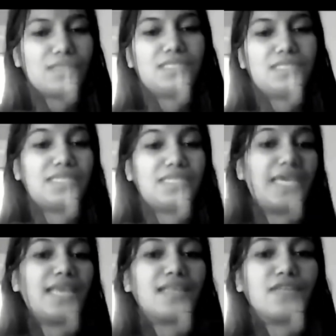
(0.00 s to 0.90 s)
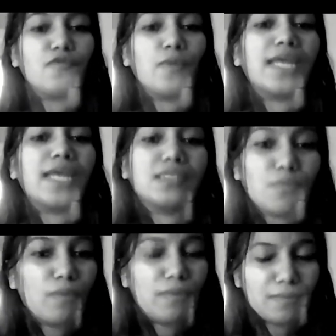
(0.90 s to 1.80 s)
They're saying that woman has a
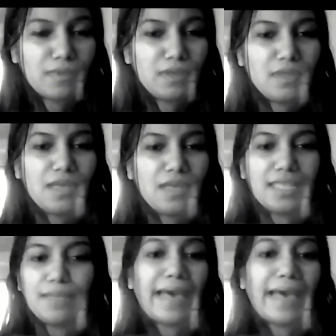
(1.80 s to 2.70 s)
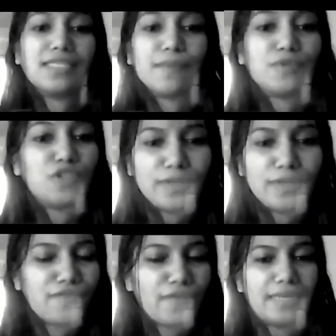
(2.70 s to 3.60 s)
problem and the man is absolutely
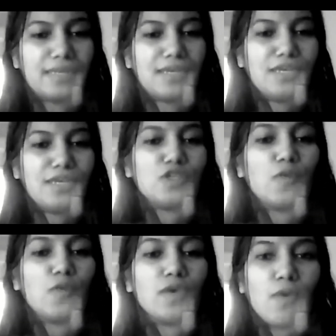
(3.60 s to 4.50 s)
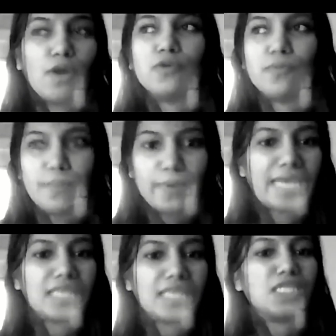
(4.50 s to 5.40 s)
fine. So we wanted to
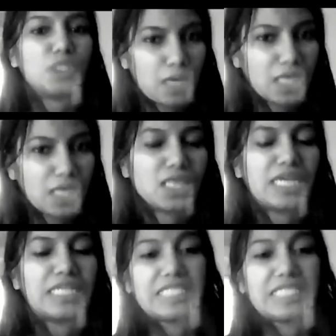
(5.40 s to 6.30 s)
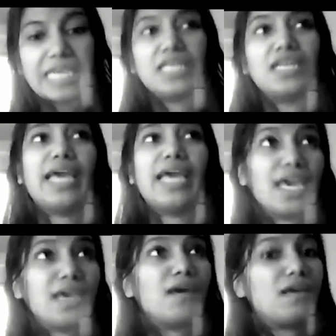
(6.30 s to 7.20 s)
break this myth and say that,
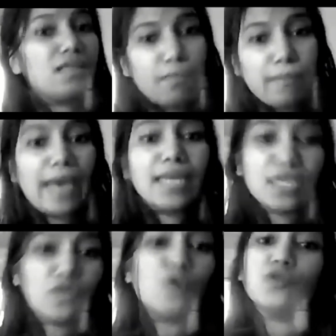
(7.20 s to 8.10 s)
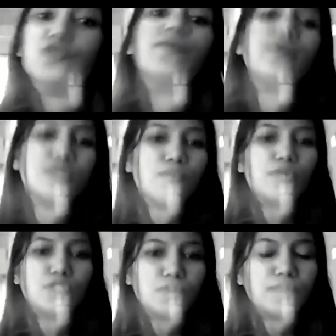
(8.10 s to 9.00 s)
hey, the man can also be
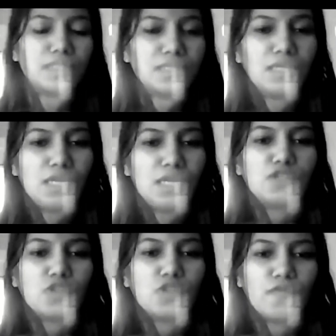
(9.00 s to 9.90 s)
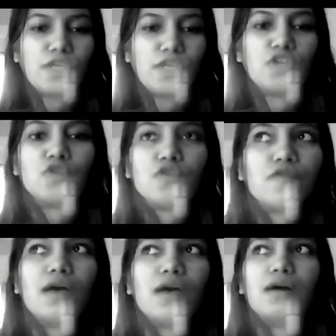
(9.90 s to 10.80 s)
responsible. So we drew
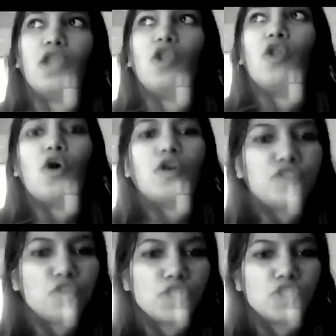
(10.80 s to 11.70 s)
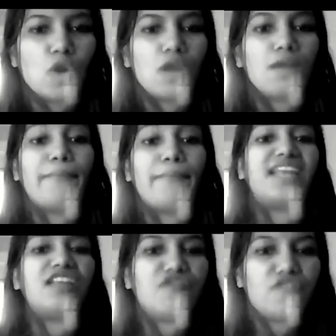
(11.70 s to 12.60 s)
a lot of stories on male
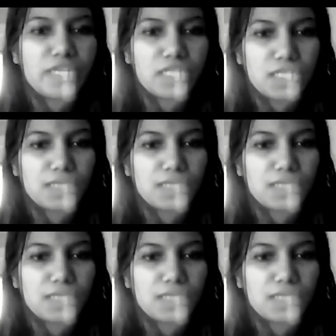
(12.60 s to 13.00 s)
infertility.